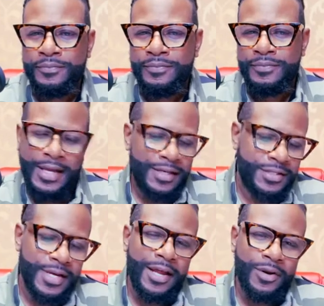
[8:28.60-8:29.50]

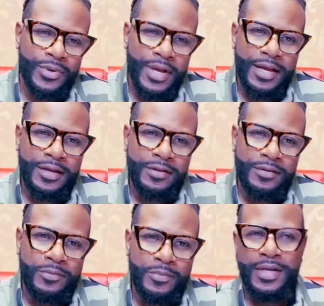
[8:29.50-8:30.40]
That's not okay,
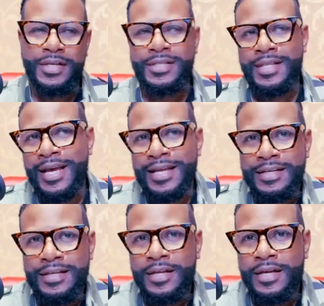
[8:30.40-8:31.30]
because that
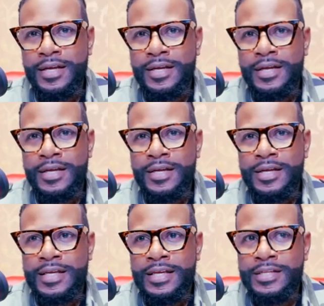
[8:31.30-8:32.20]

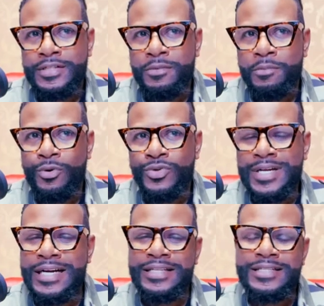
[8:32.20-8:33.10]
is the most
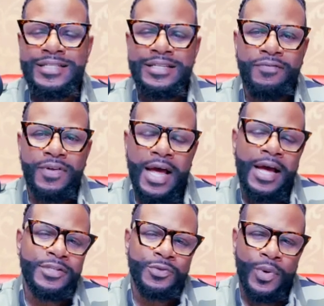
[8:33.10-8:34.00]

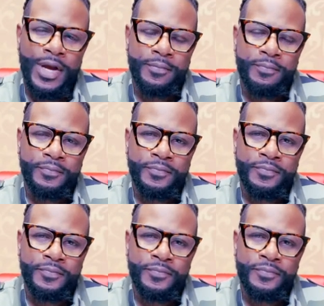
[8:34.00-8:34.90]
uncivilized way
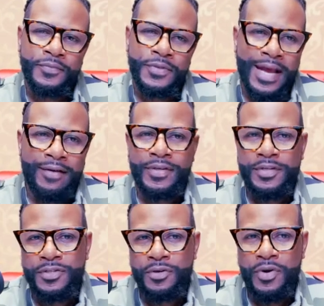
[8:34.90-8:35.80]
to have a
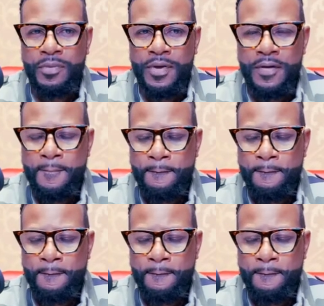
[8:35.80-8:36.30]
disagreement.